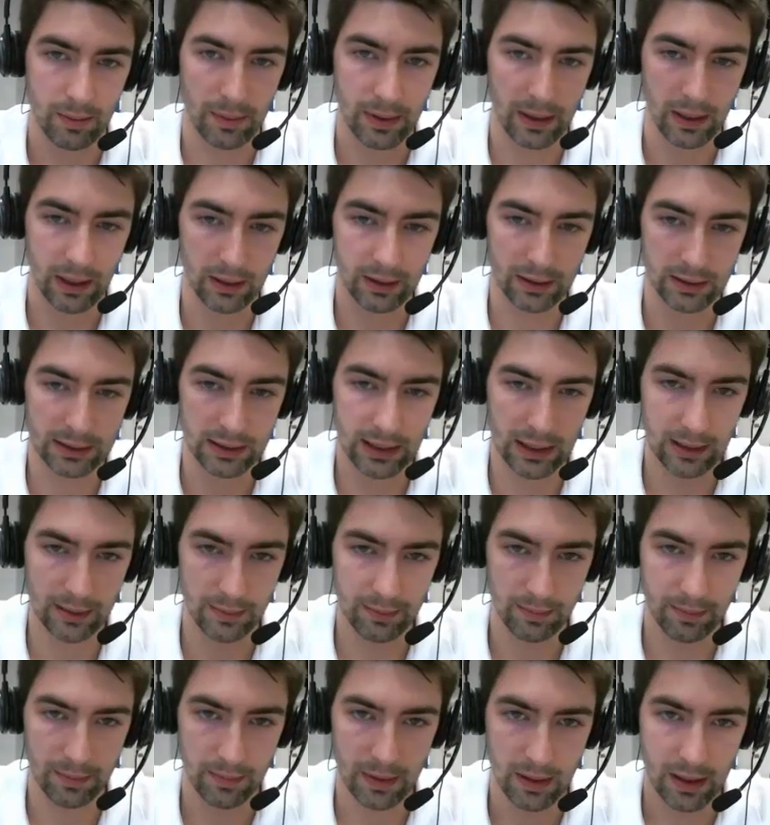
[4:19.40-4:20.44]
We close that,
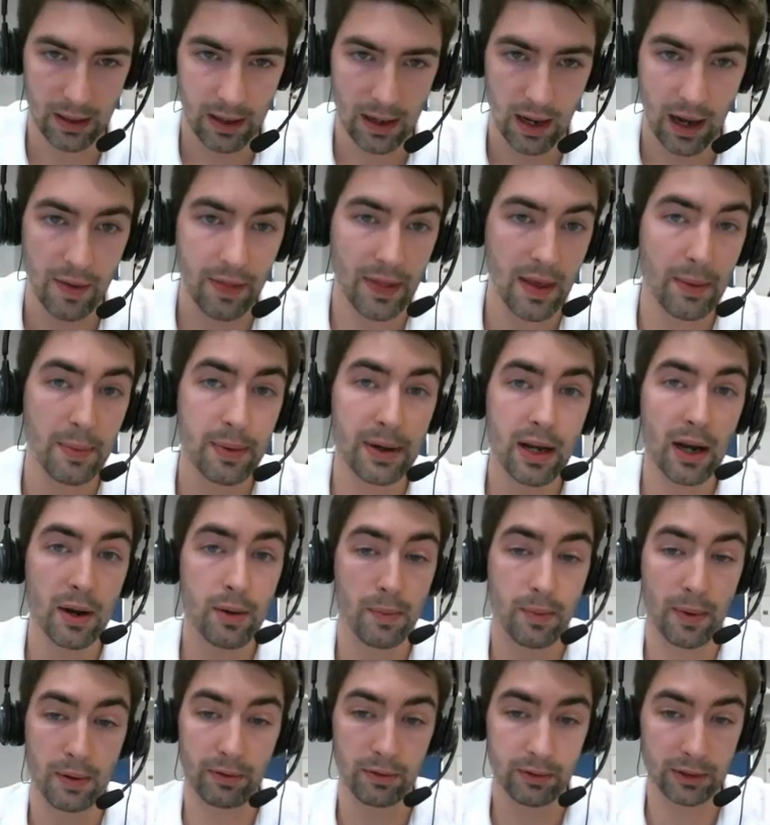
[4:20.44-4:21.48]
and there we go,
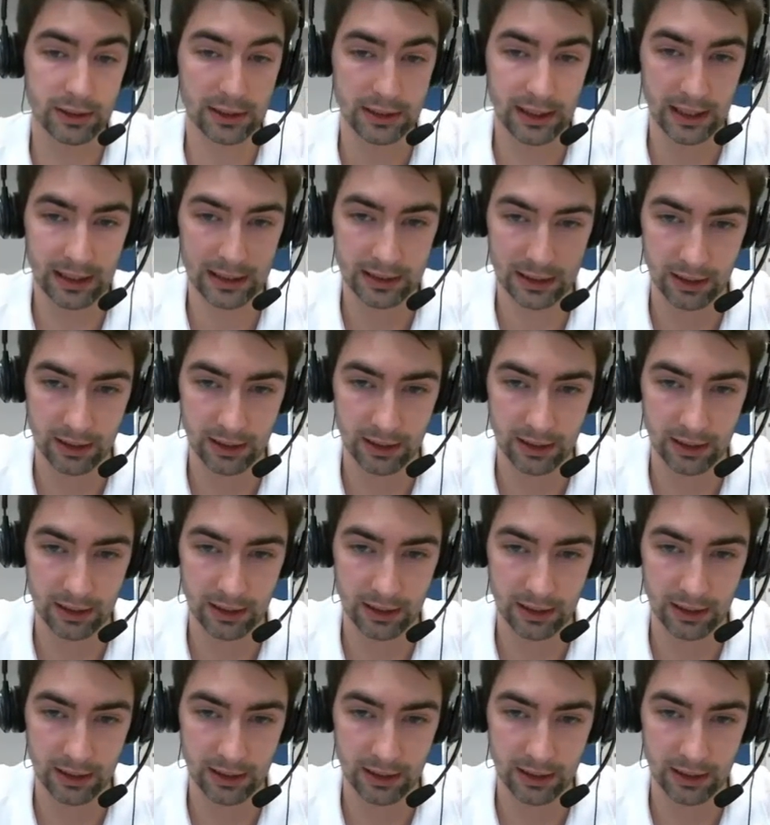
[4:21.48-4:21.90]
we're all set.